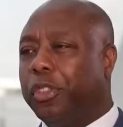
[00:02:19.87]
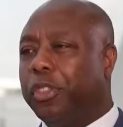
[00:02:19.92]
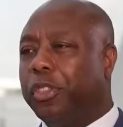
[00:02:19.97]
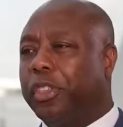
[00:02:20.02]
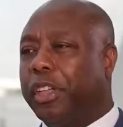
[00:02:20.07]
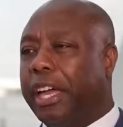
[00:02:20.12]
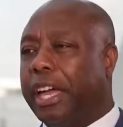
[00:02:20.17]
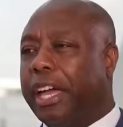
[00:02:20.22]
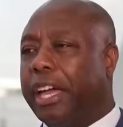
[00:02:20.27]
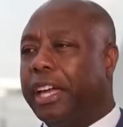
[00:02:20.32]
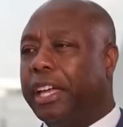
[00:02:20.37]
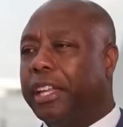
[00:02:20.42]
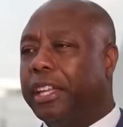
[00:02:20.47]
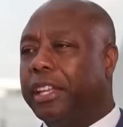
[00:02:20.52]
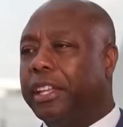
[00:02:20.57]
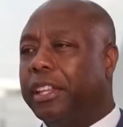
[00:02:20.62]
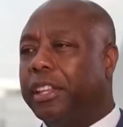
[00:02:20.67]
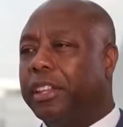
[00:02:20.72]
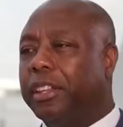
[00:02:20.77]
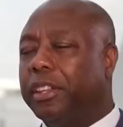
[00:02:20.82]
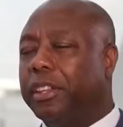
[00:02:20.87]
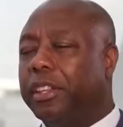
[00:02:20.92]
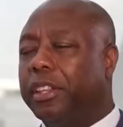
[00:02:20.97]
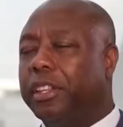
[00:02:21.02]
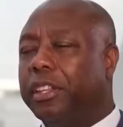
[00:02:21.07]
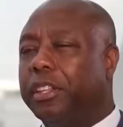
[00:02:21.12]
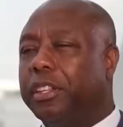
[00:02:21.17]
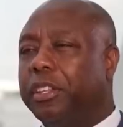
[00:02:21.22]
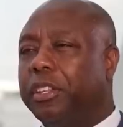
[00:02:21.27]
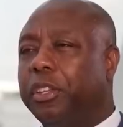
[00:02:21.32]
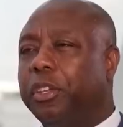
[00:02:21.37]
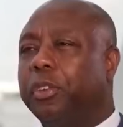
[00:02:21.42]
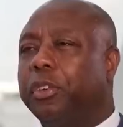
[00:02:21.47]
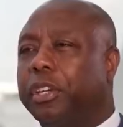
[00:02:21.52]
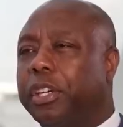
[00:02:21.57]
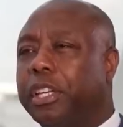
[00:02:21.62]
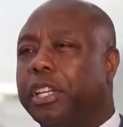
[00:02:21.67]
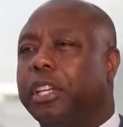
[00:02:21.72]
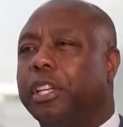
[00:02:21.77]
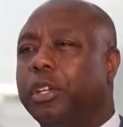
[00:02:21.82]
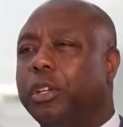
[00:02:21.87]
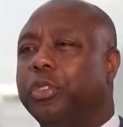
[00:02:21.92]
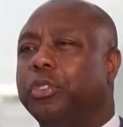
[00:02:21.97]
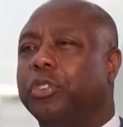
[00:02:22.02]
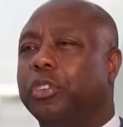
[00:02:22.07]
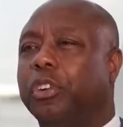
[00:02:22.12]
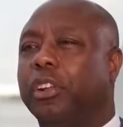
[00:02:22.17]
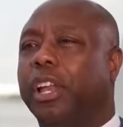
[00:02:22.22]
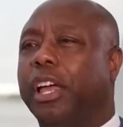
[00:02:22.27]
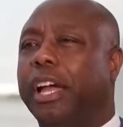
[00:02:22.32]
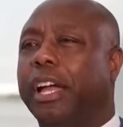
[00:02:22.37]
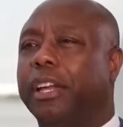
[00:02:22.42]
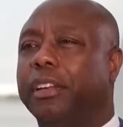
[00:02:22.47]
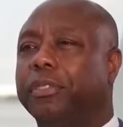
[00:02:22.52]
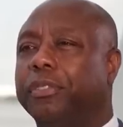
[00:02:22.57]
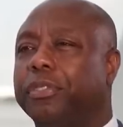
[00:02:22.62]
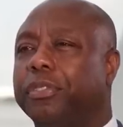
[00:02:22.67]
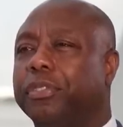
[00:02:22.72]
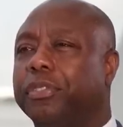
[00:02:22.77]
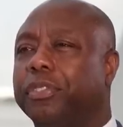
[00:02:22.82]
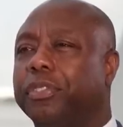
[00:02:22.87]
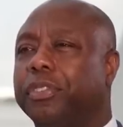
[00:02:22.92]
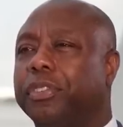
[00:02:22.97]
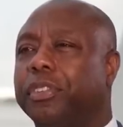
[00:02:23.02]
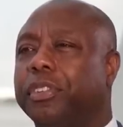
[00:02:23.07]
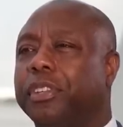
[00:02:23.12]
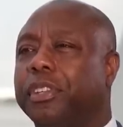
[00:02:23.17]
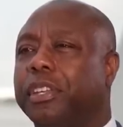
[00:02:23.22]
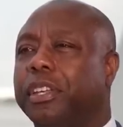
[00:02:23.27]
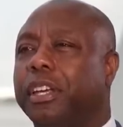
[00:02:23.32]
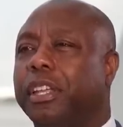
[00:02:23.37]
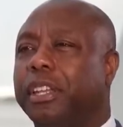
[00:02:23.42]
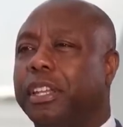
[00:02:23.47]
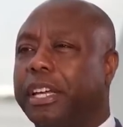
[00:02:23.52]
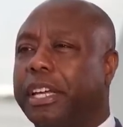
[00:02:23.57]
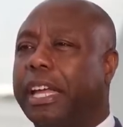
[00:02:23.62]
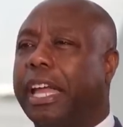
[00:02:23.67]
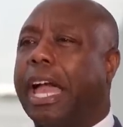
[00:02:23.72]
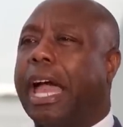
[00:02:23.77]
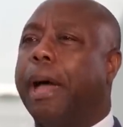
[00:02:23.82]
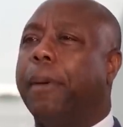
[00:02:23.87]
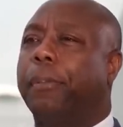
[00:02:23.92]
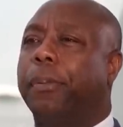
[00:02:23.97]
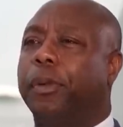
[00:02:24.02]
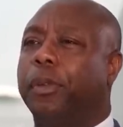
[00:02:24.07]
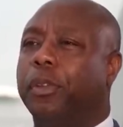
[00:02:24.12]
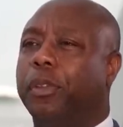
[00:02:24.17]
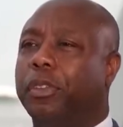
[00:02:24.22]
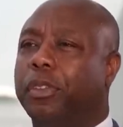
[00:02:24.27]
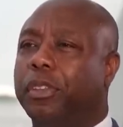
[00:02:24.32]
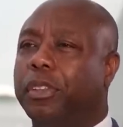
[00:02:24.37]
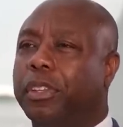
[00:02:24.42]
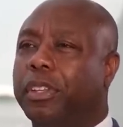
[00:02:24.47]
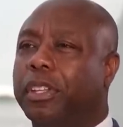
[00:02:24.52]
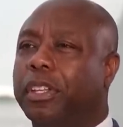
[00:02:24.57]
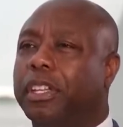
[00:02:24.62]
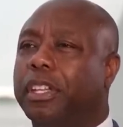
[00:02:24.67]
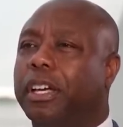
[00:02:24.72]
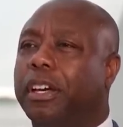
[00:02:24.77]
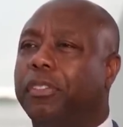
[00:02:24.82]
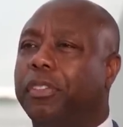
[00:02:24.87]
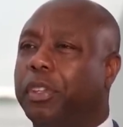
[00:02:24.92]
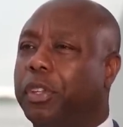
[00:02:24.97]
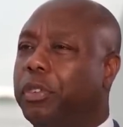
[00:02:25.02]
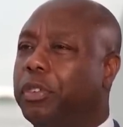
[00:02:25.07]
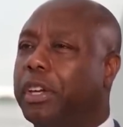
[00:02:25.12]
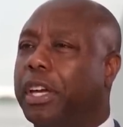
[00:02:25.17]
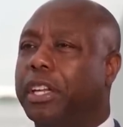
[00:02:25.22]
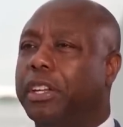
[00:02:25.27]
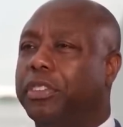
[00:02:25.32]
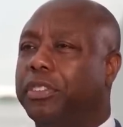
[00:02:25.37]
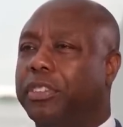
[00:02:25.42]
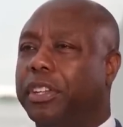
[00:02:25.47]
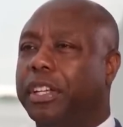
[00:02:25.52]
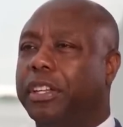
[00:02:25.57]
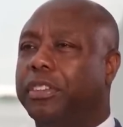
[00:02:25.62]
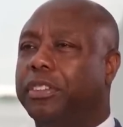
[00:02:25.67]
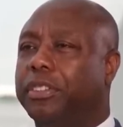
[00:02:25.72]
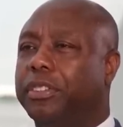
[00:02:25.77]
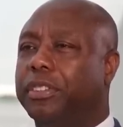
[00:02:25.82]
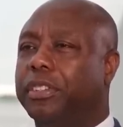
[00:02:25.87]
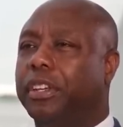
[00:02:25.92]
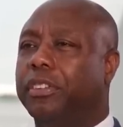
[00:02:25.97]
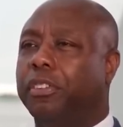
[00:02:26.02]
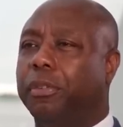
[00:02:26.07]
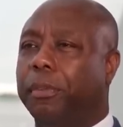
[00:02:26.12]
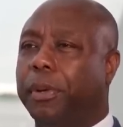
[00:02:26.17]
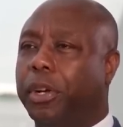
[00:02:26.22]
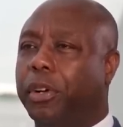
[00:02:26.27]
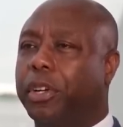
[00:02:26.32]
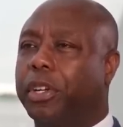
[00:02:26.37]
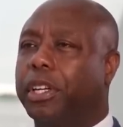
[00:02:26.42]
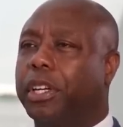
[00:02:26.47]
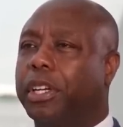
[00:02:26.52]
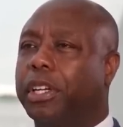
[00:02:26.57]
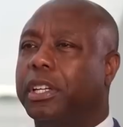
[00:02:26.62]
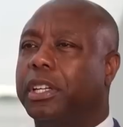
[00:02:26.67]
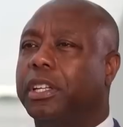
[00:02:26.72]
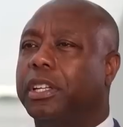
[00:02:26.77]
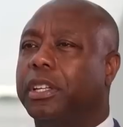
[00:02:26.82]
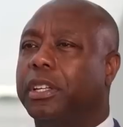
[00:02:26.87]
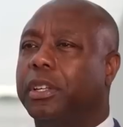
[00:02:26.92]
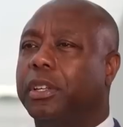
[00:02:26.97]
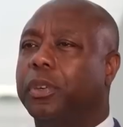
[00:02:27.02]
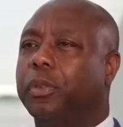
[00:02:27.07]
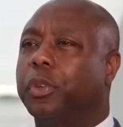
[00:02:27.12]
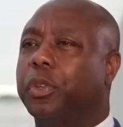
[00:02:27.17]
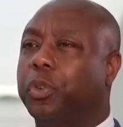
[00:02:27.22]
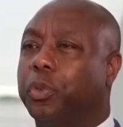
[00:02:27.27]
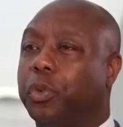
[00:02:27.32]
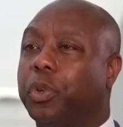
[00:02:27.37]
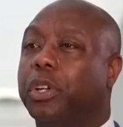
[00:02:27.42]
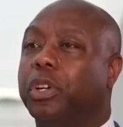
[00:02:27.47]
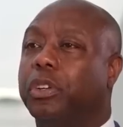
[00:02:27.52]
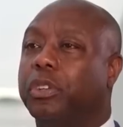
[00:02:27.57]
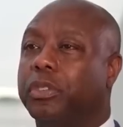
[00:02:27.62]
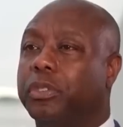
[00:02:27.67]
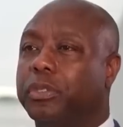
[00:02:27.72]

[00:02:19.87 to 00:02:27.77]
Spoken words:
that you could lose your life in the capital of the United States of America was real.